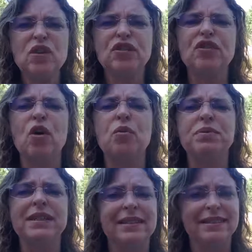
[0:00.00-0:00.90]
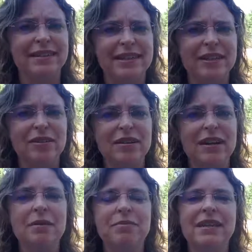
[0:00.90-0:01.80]
So be sincere,
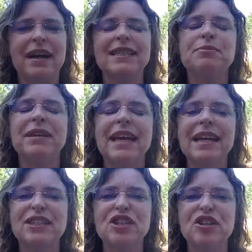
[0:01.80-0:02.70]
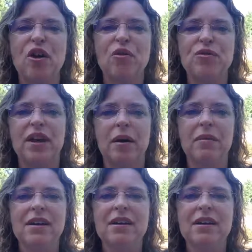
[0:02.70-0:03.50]
be nice, but get to know them.